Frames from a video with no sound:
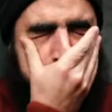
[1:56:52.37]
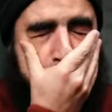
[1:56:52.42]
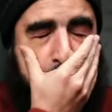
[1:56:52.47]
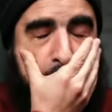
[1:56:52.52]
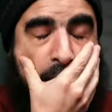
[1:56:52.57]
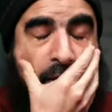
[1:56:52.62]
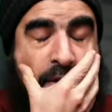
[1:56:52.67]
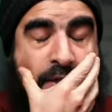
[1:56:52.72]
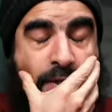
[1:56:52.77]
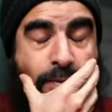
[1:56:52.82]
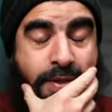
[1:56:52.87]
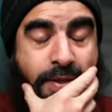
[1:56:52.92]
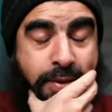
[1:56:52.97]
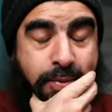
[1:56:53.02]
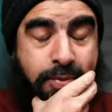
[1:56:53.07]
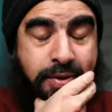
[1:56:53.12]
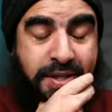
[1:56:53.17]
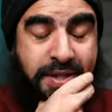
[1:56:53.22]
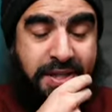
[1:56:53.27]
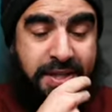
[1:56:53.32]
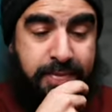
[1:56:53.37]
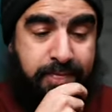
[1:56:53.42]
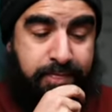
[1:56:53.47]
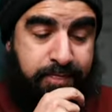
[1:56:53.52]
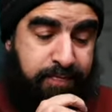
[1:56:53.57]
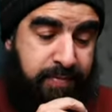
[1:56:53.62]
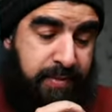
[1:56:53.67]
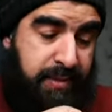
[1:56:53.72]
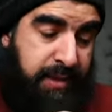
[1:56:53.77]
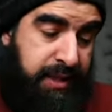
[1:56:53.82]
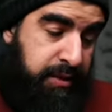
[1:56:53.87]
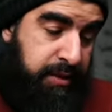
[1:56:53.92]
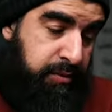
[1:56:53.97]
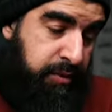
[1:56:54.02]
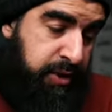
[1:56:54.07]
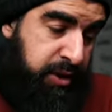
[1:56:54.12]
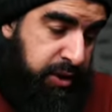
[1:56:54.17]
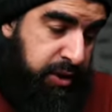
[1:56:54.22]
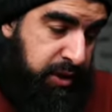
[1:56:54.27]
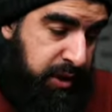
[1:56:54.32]
you know something which
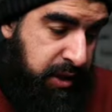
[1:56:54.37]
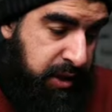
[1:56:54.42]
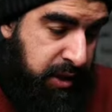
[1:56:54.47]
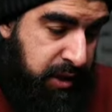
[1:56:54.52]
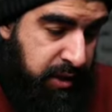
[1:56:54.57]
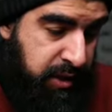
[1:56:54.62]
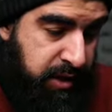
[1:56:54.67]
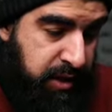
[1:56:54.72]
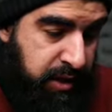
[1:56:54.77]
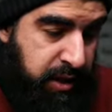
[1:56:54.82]
which uh,